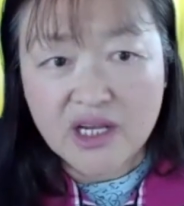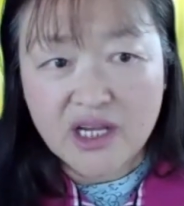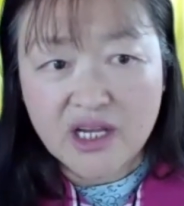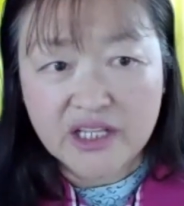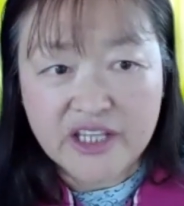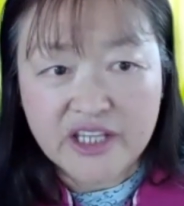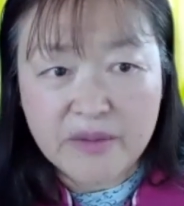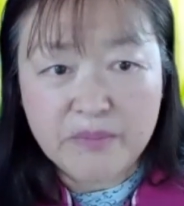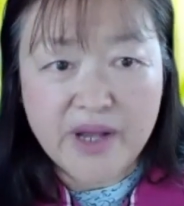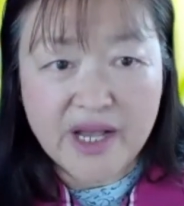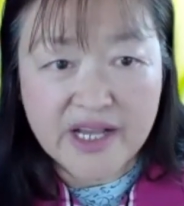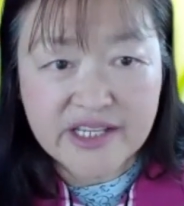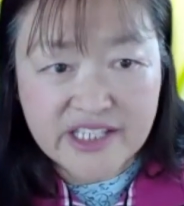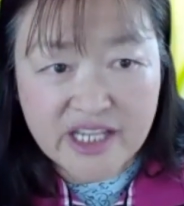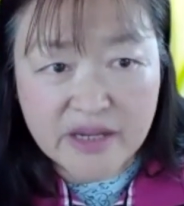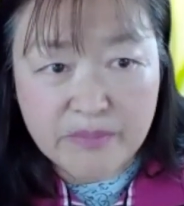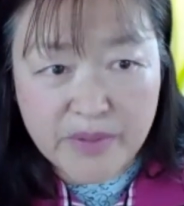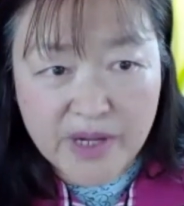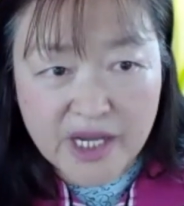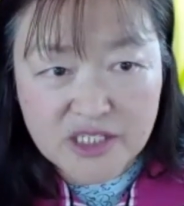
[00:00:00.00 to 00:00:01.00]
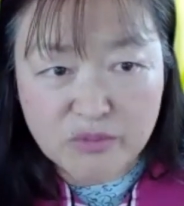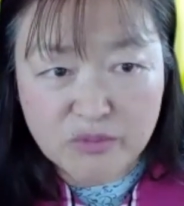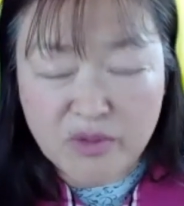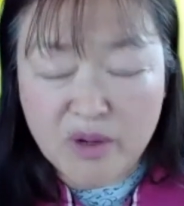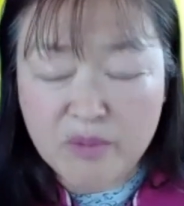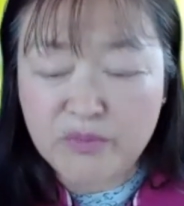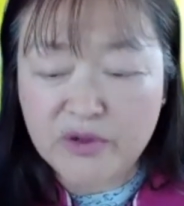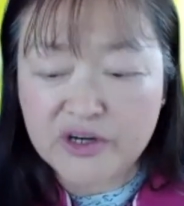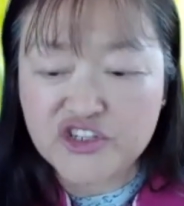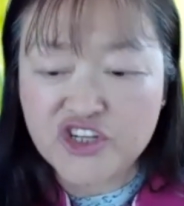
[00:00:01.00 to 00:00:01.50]
$10, $10.
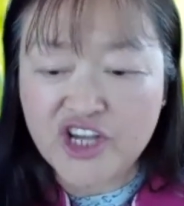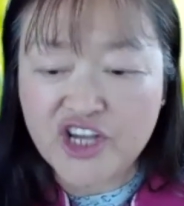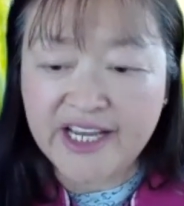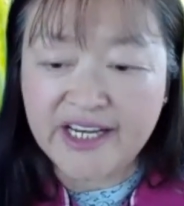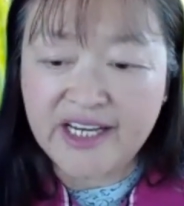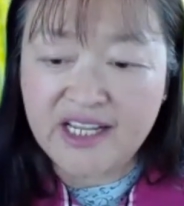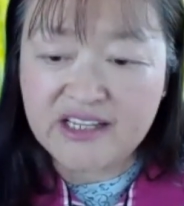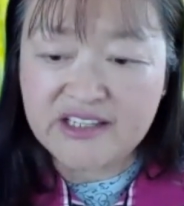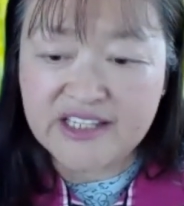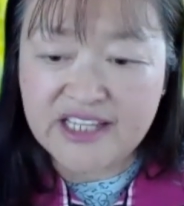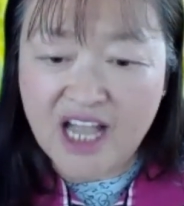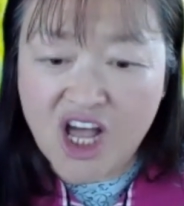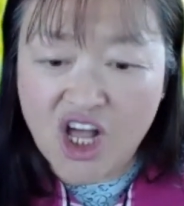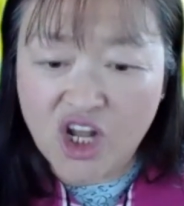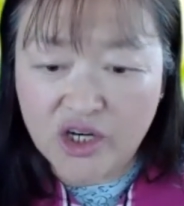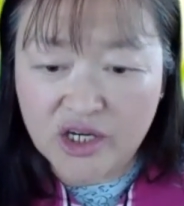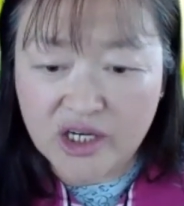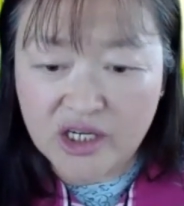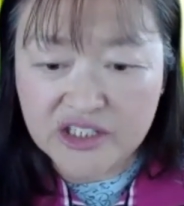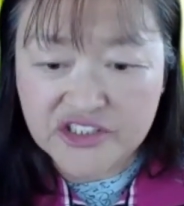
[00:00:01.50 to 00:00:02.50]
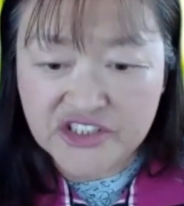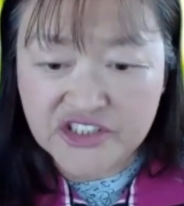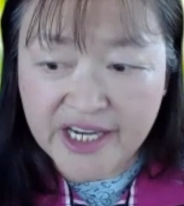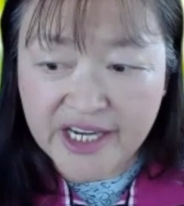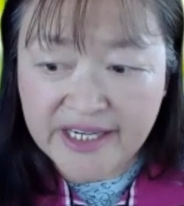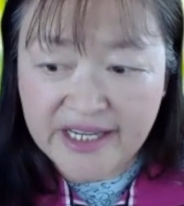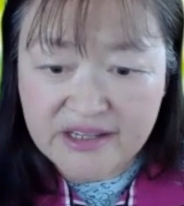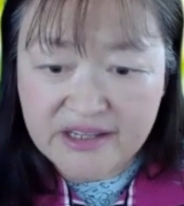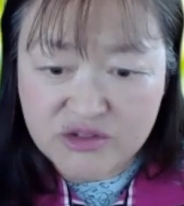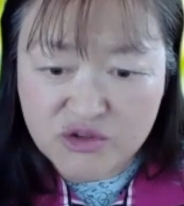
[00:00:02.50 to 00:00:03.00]
Remember, Chinese dollar,
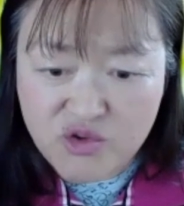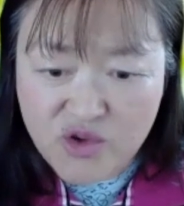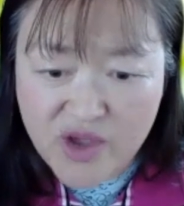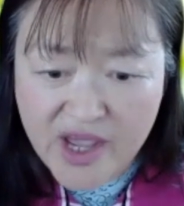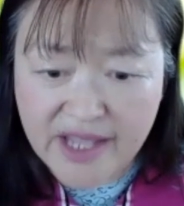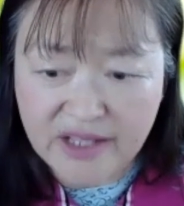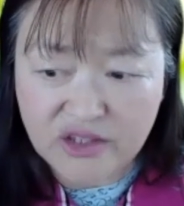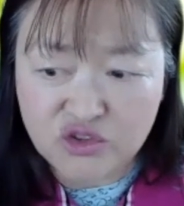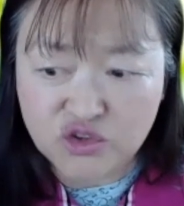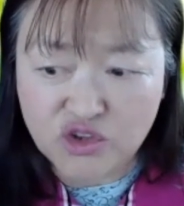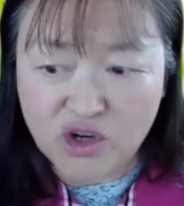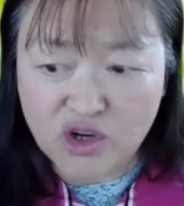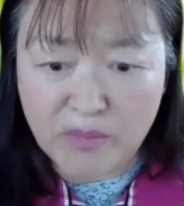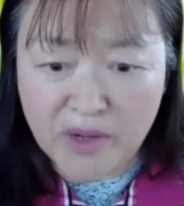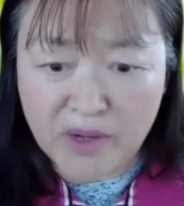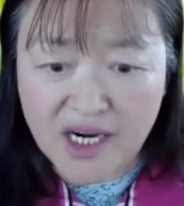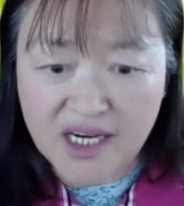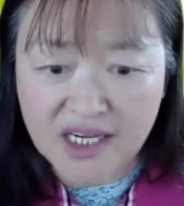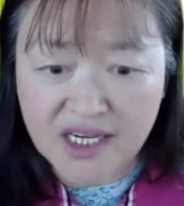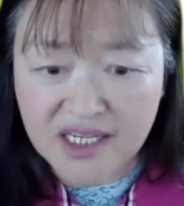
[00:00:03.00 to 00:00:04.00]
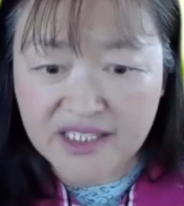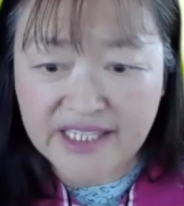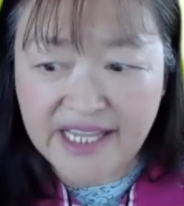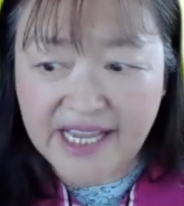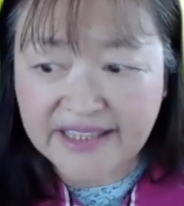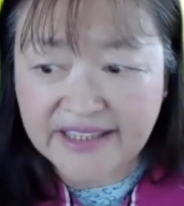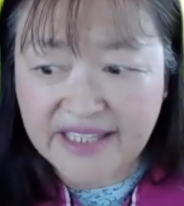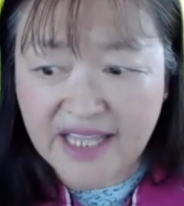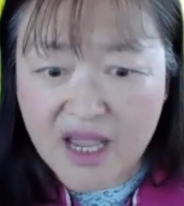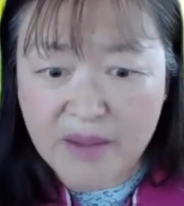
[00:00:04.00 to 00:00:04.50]
Chinese yuan to American
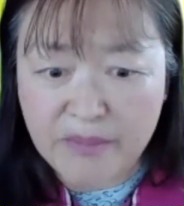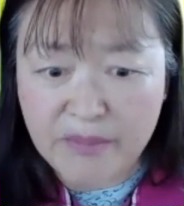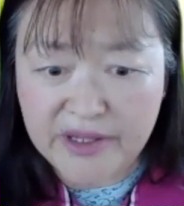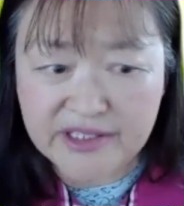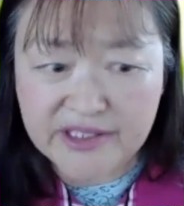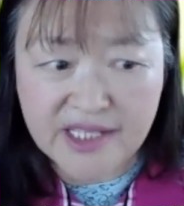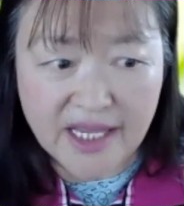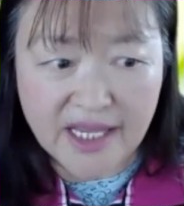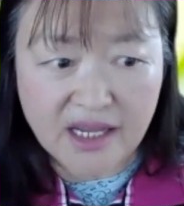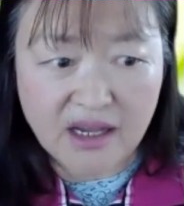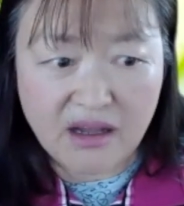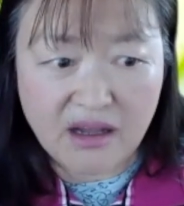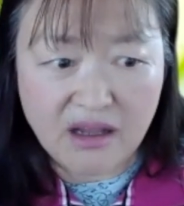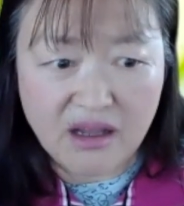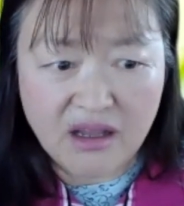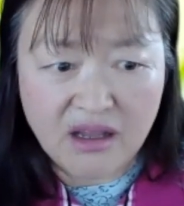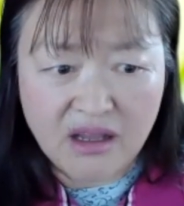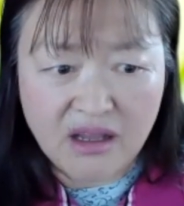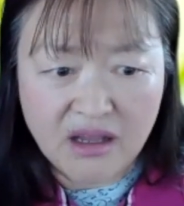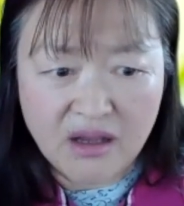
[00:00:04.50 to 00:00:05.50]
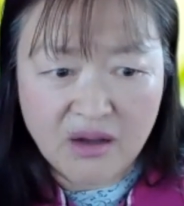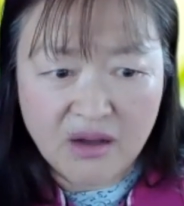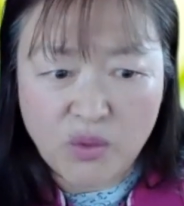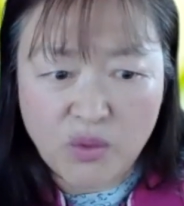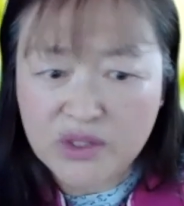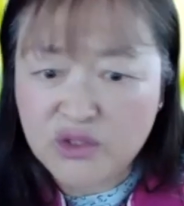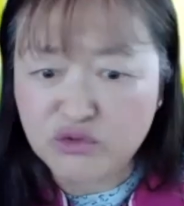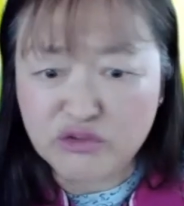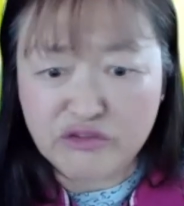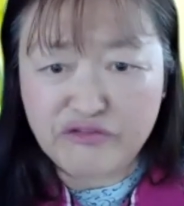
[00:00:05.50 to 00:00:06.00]
that time is like a
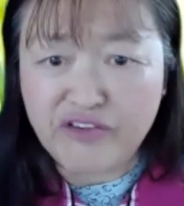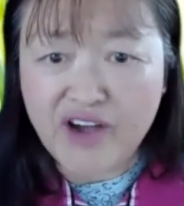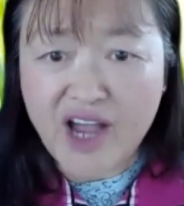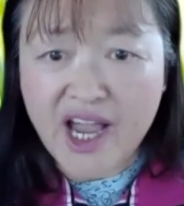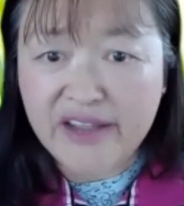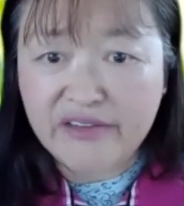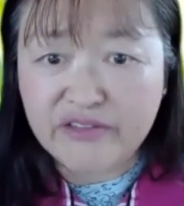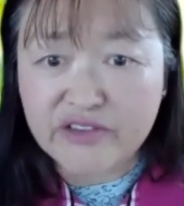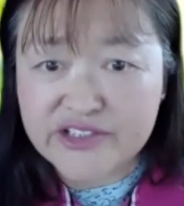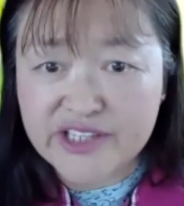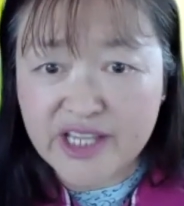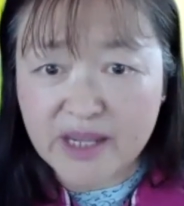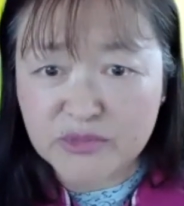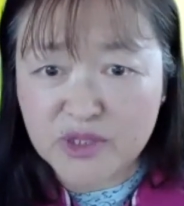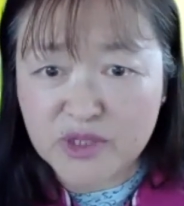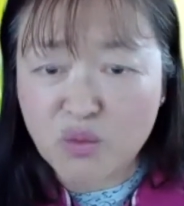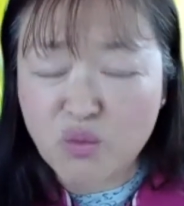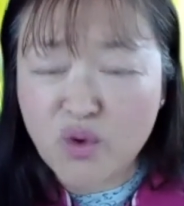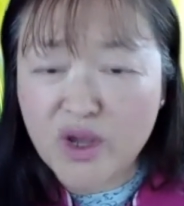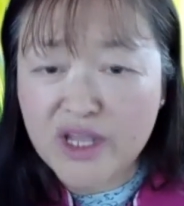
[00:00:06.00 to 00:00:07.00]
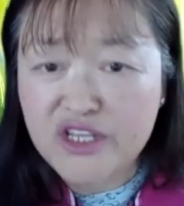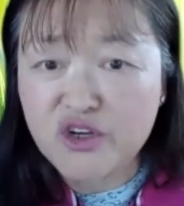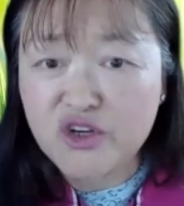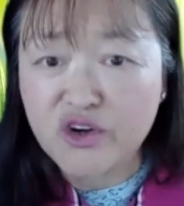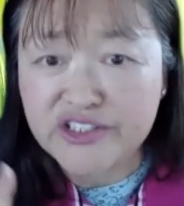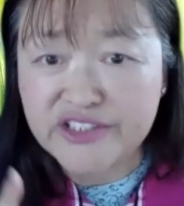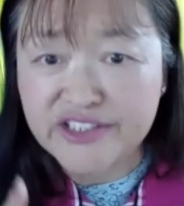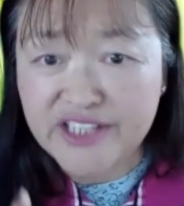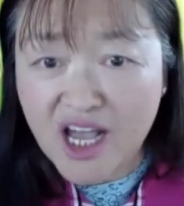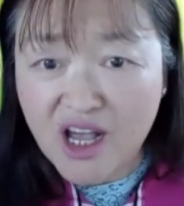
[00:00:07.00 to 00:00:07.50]
1 to 5 or something. 1
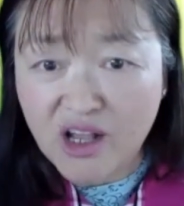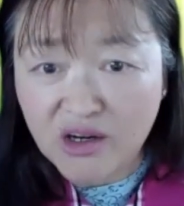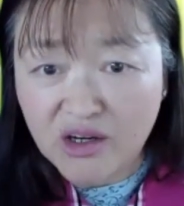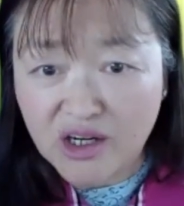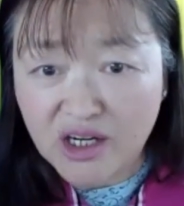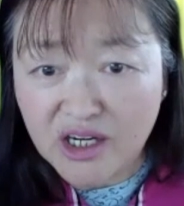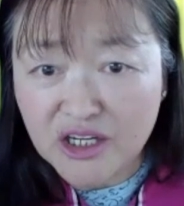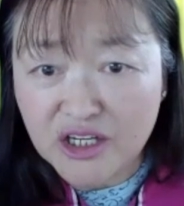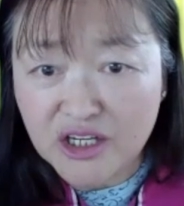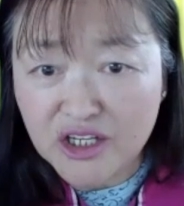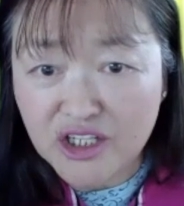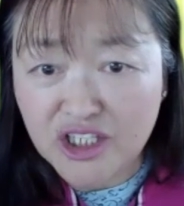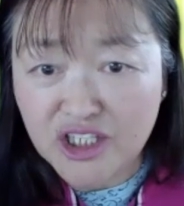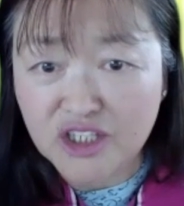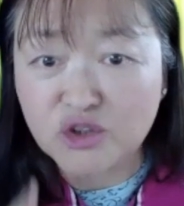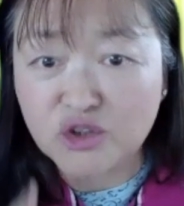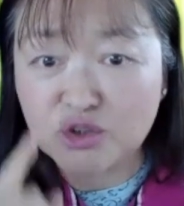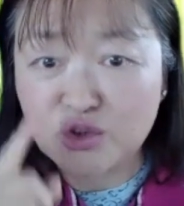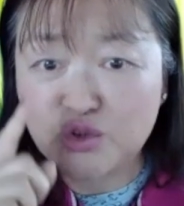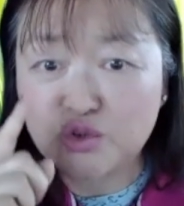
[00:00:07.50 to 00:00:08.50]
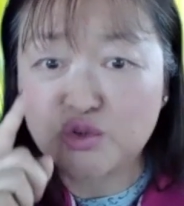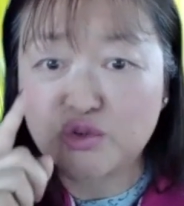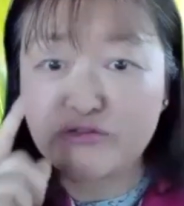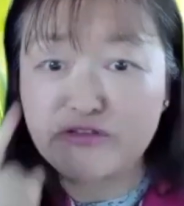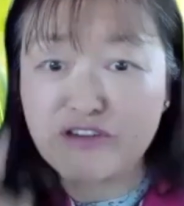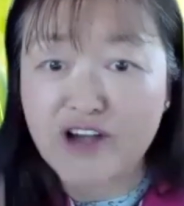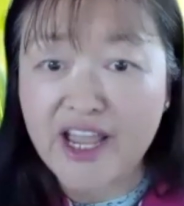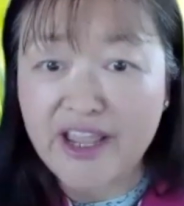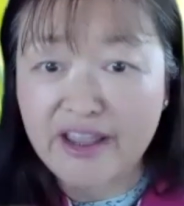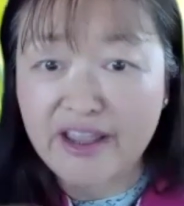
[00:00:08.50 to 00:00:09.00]
US dollar equal to
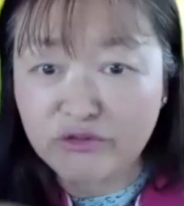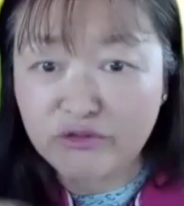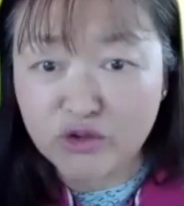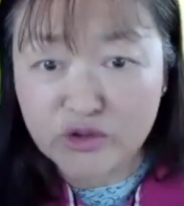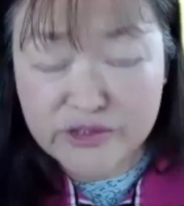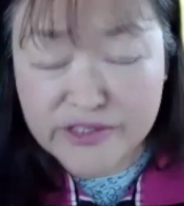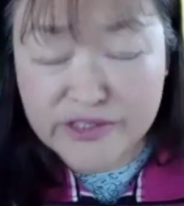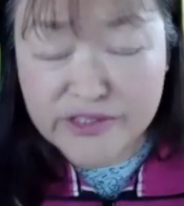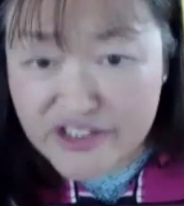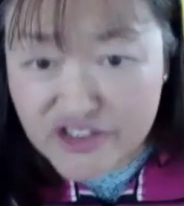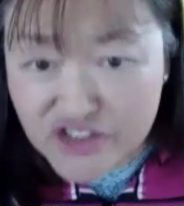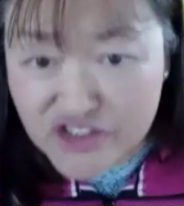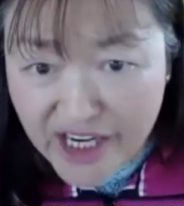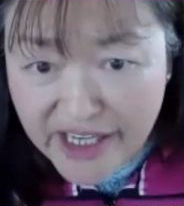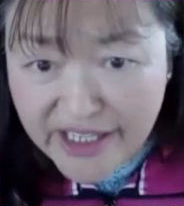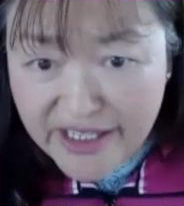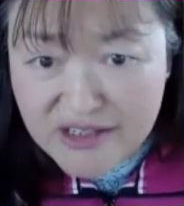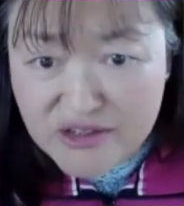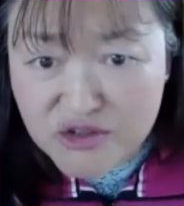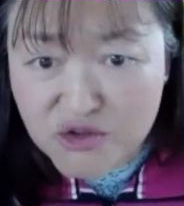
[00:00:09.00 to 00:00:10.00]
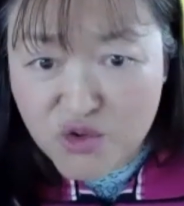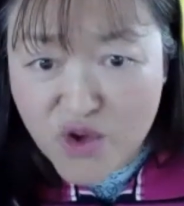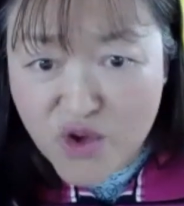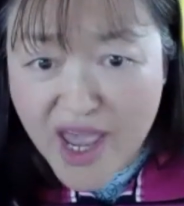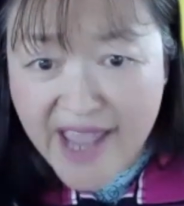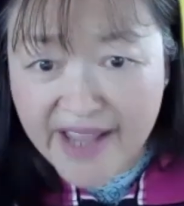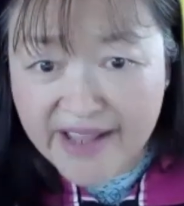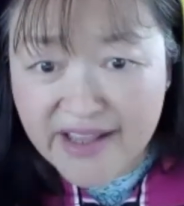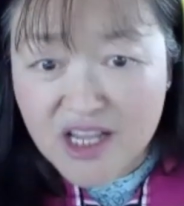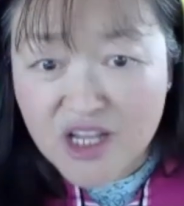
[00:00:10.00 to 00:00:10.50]
5 or 6 Chinese
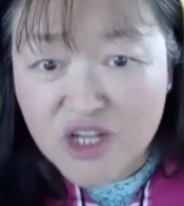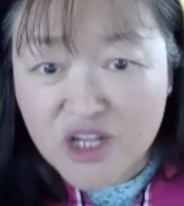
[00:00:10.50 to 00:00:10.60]
yuan.